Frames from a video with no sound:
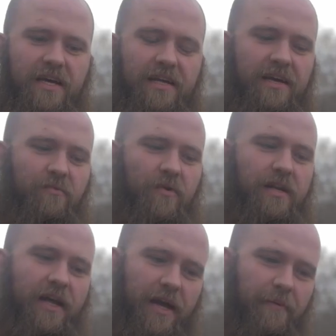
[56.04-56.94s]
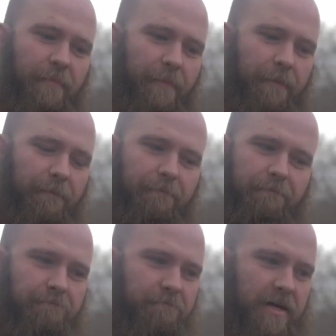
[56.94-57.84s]
And then one day,
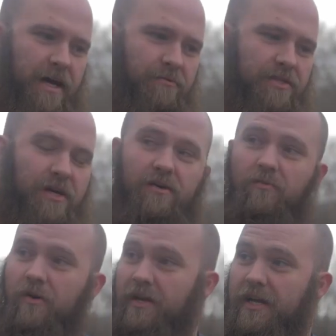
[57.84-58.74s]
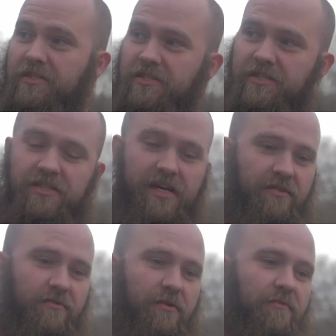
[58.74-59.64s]
I was walking, actually just down
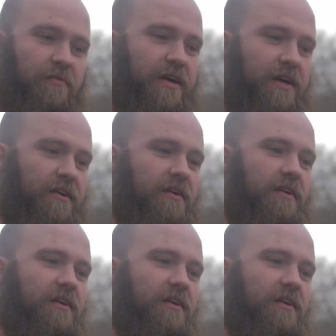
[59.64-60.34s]
the road from right here,